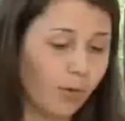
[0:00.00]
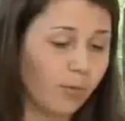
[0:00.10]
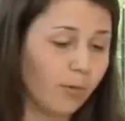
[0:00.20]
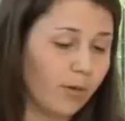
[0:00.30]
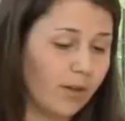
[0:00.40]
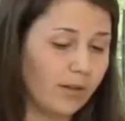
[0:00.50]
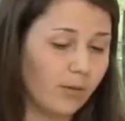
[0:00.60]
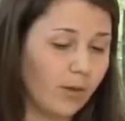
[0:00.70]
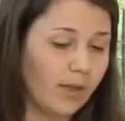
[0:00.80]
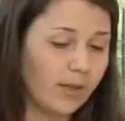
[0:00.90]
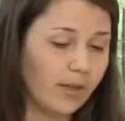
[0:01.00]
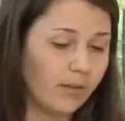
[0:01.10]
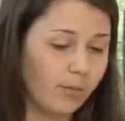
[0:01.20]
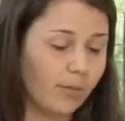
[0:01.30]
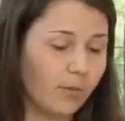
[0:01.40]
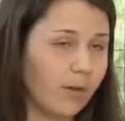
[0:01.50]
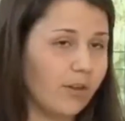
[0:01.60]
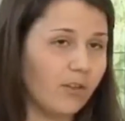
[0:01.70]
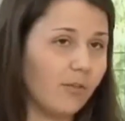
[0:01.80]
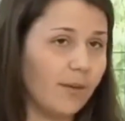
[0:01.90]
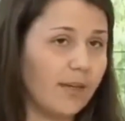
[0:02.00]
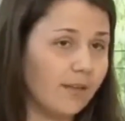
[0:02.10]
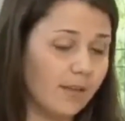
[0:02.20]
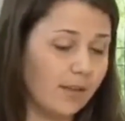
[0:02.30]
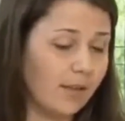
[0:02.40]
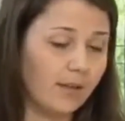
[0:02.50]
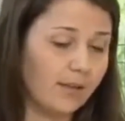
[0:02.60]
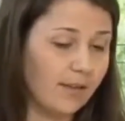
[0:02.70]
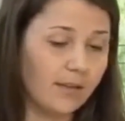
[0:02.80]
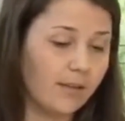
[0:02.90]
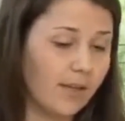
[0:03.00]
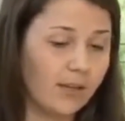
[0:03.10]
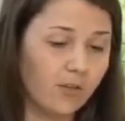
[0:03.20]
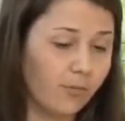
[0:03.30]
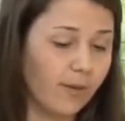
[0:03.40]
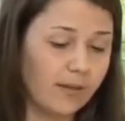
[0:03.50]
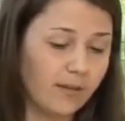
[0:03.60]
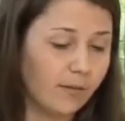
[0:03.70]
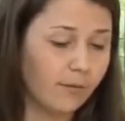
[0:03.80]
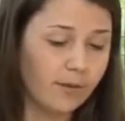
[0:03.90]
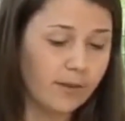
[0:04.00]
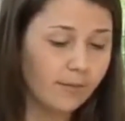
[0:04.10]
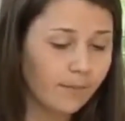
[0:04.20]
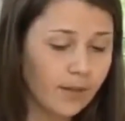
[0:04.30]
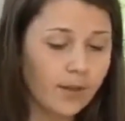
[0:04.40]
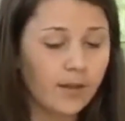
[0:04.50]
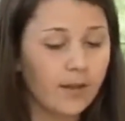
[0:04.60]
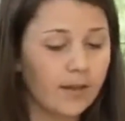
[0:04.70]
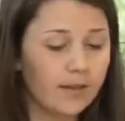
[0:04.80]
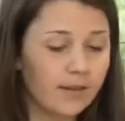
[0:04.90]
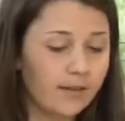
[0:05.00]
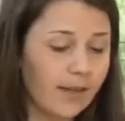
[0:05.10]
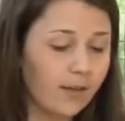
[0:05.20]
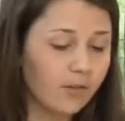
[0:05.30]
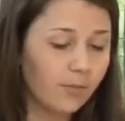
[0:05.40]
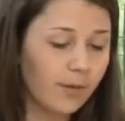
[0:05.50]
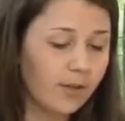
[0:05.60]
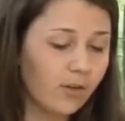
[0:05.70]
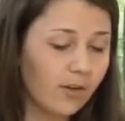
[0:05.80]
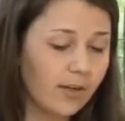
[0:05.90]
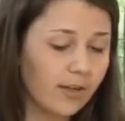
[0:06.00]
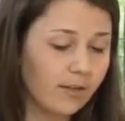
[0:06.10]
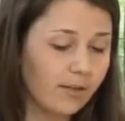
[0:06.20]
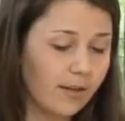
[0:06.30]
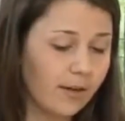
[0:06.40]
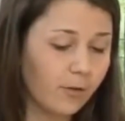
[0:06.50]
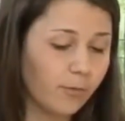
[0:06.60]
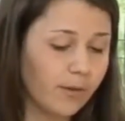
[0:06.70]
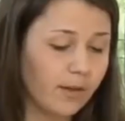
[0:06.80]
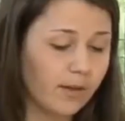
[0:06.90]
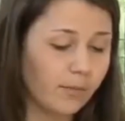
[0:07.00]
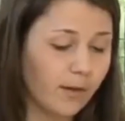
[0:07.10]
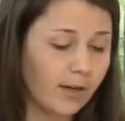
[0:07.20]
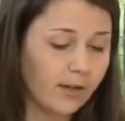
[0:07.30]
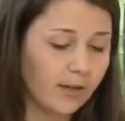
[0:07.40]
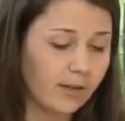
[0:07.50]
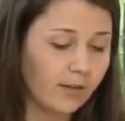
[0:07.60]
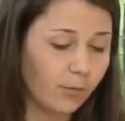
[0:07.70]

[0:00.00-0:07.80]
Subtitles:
probably in the weekends people are just passing and they decide to buy something. In the second picture, I can see an open air market